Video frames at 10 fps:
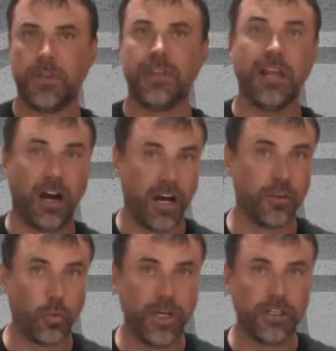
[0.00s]
that on
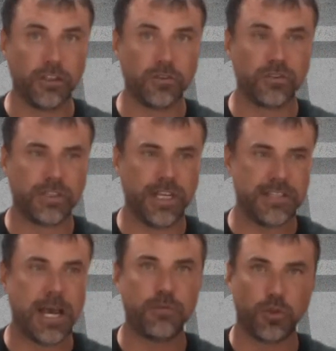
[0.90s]
the wheels
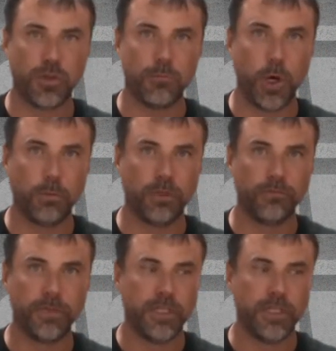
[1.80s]
is absolutely mobile.